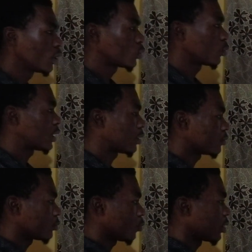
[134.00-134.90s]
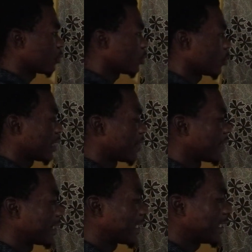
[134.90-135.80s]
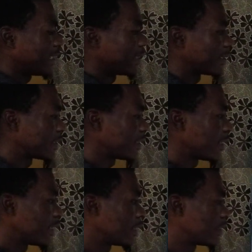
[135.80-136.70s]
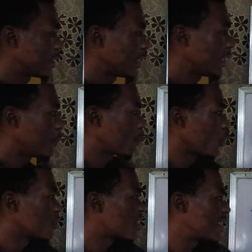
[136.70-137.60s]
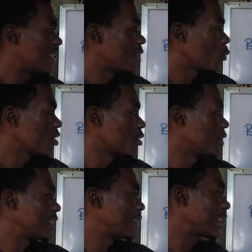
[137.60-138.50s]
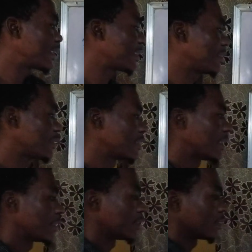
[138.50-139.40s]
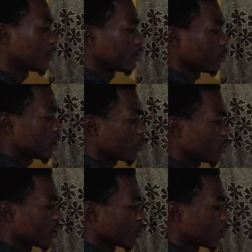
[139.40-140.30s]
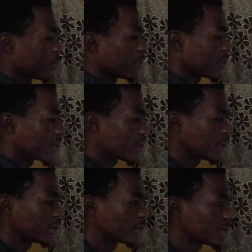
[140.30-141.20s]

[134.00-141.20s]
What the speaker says: So now, what do we have here? 3. 3 plus D. What's your D? 13. This one is also in base 16.